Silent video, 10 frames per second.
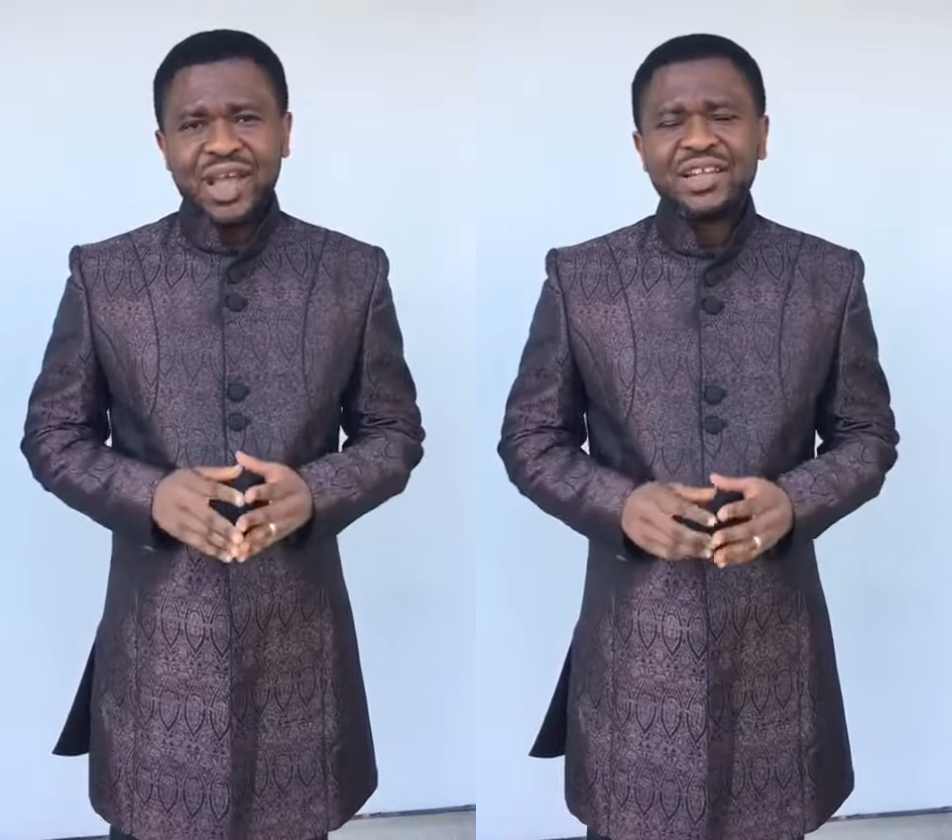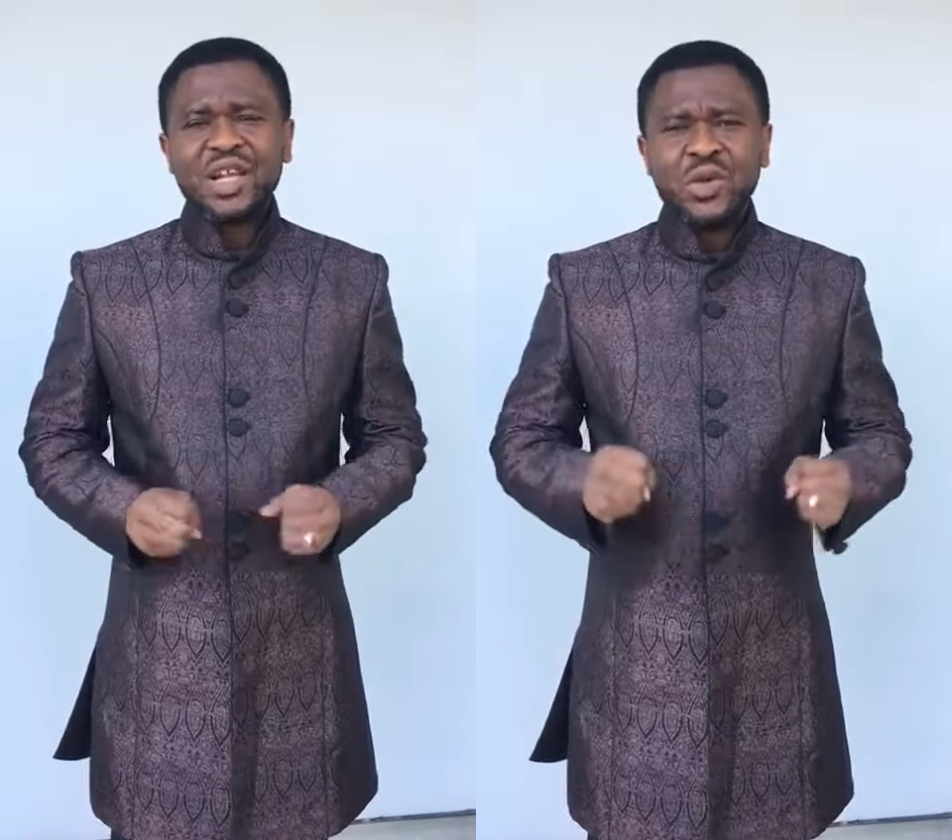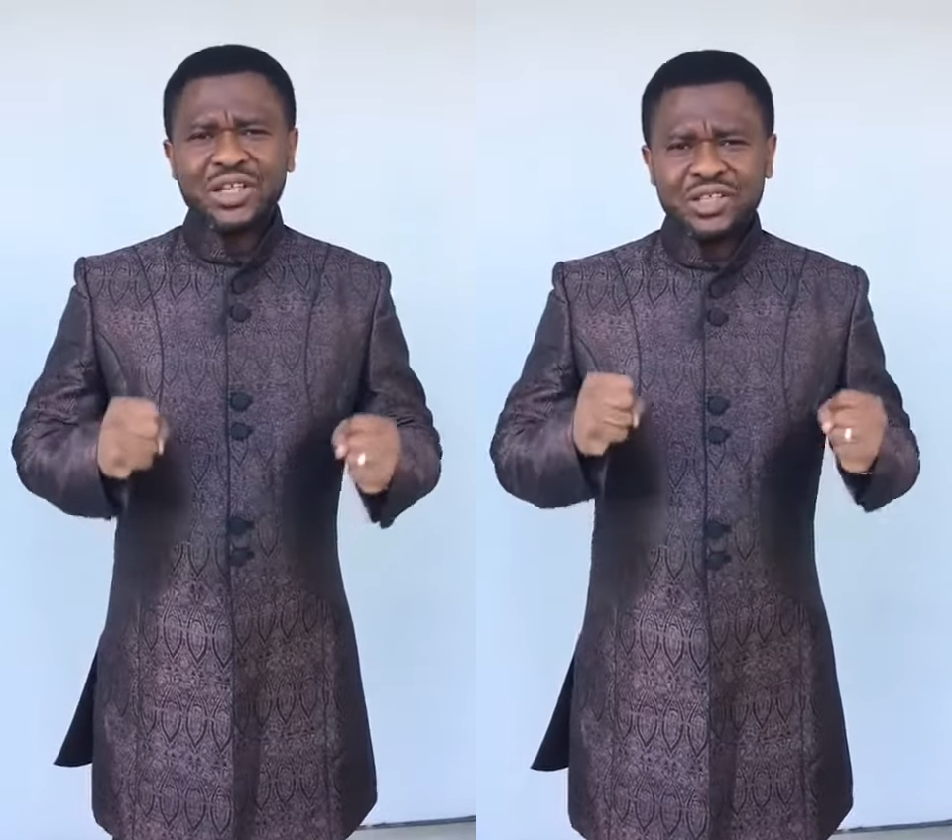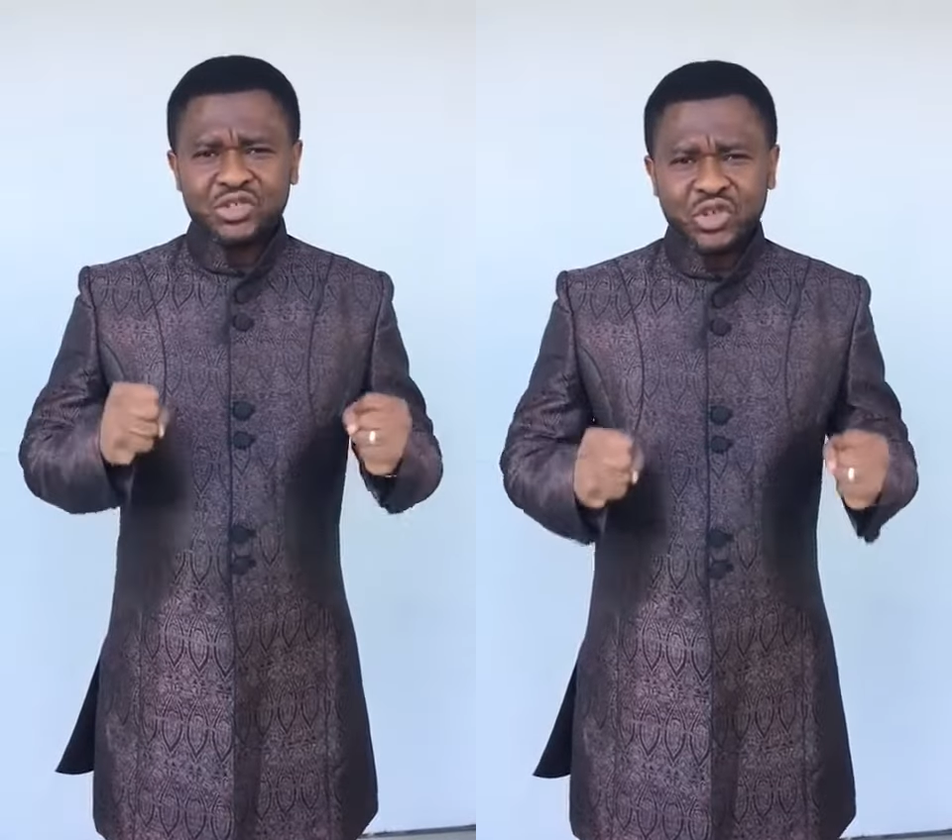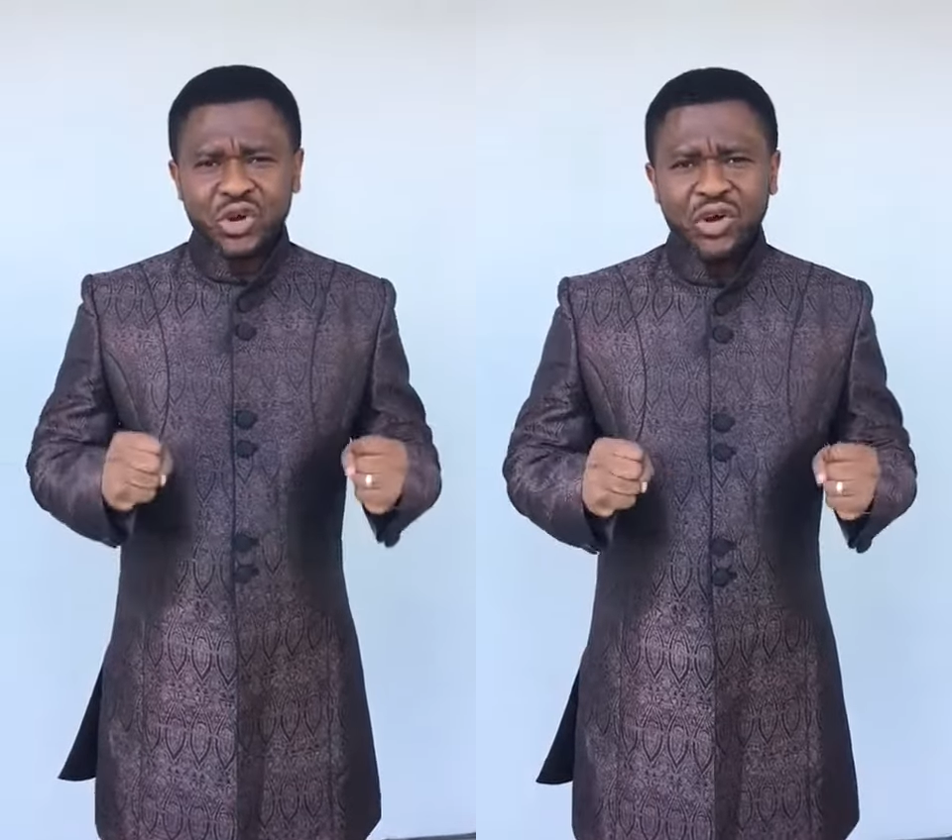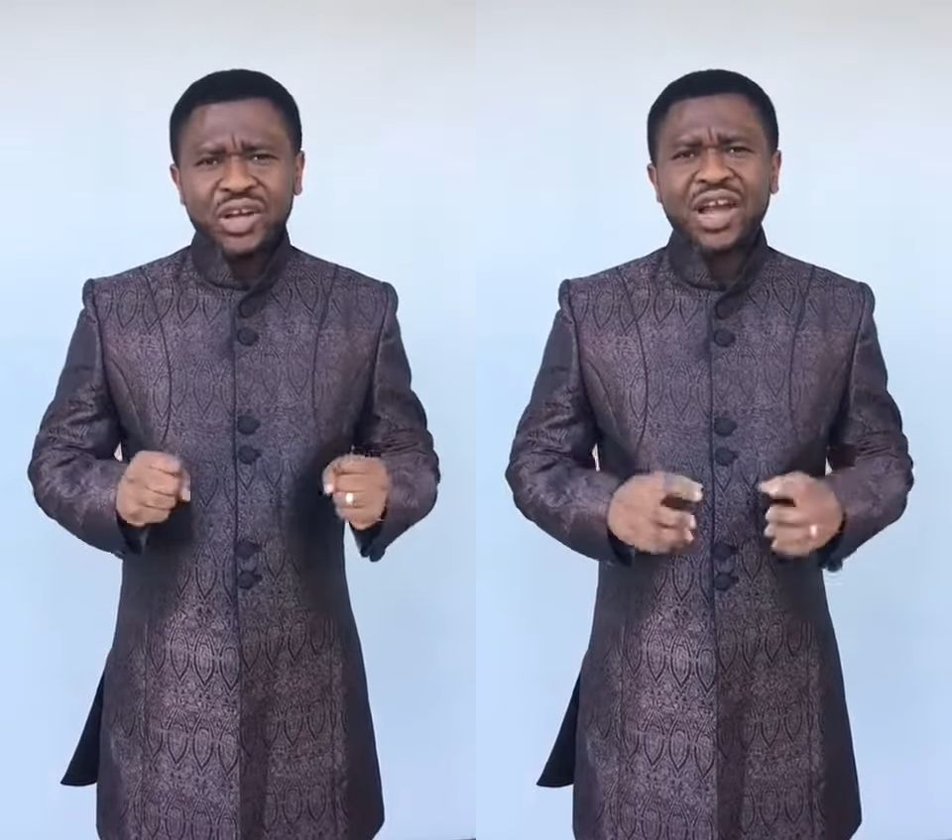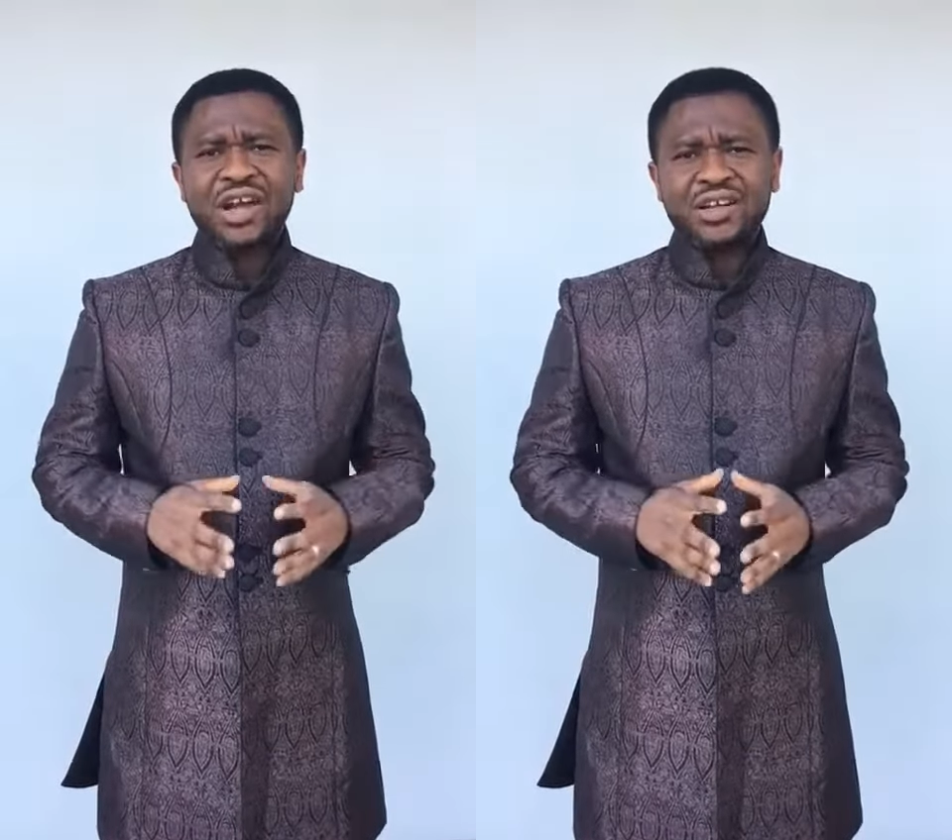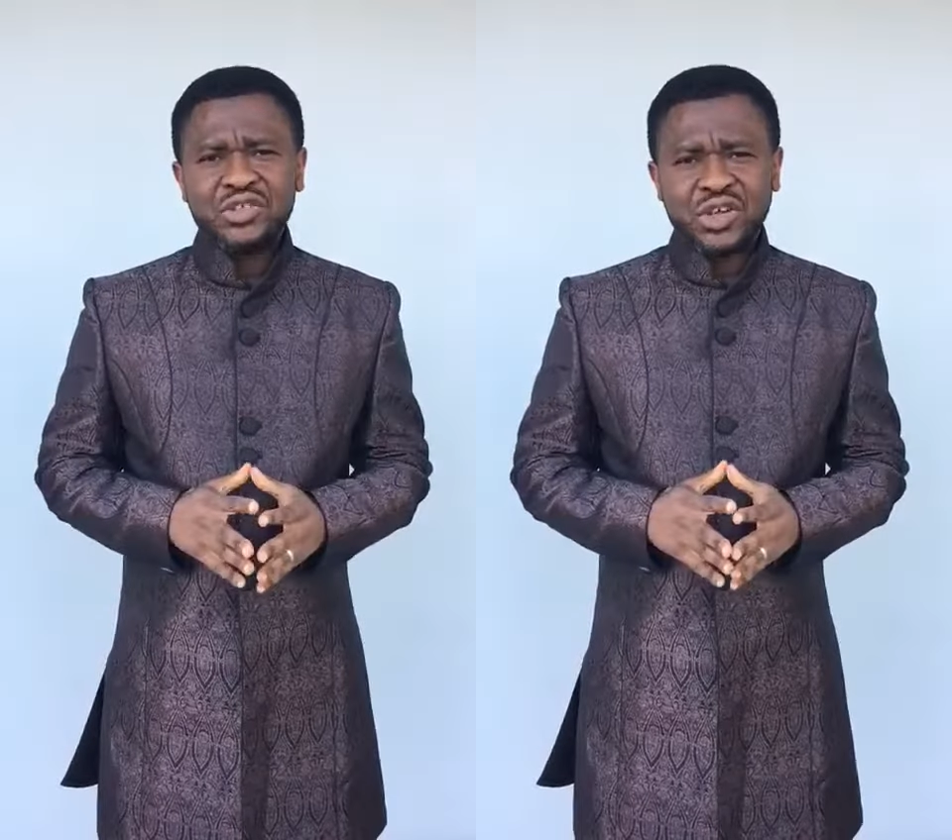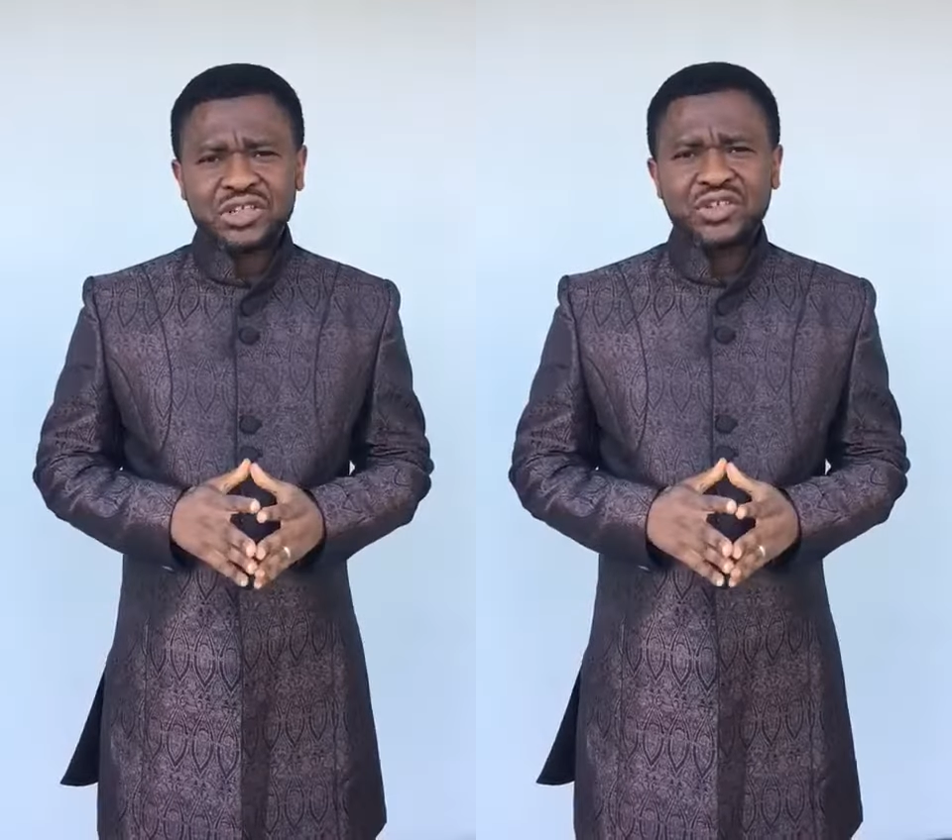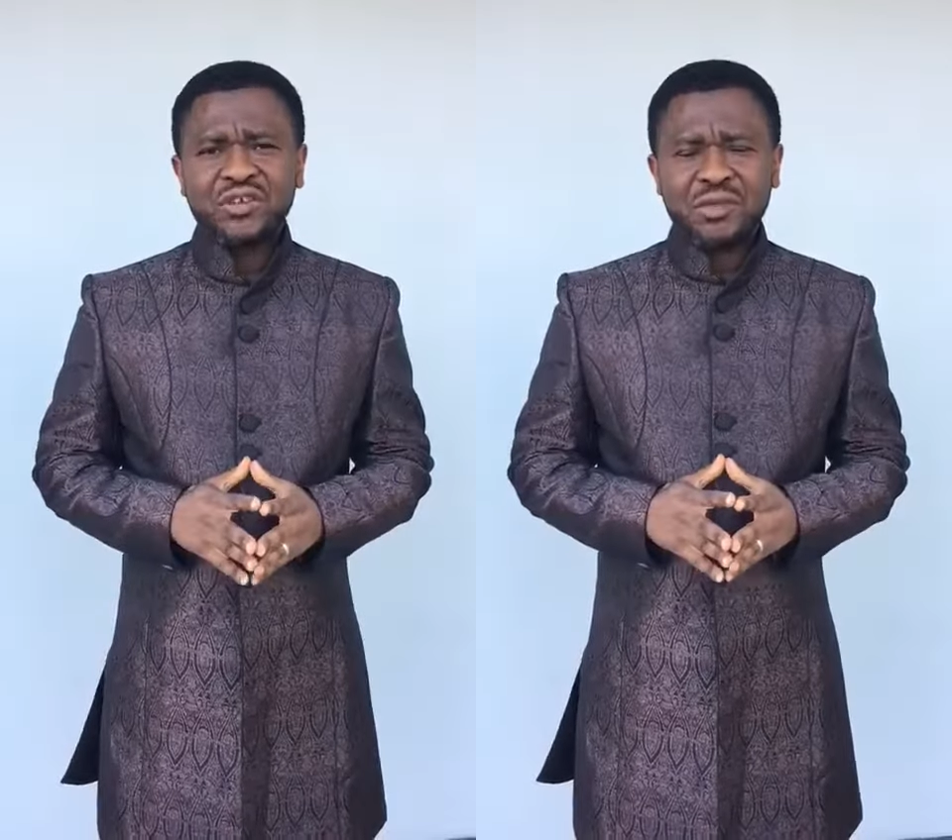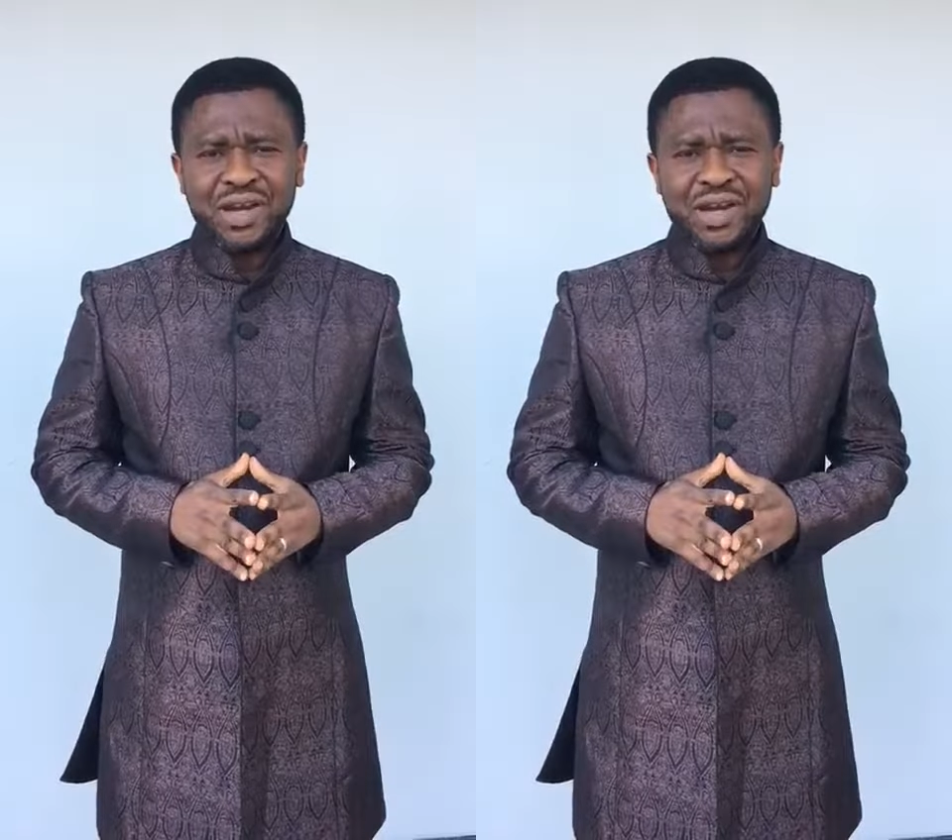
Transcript: and they were the joy and rejoicing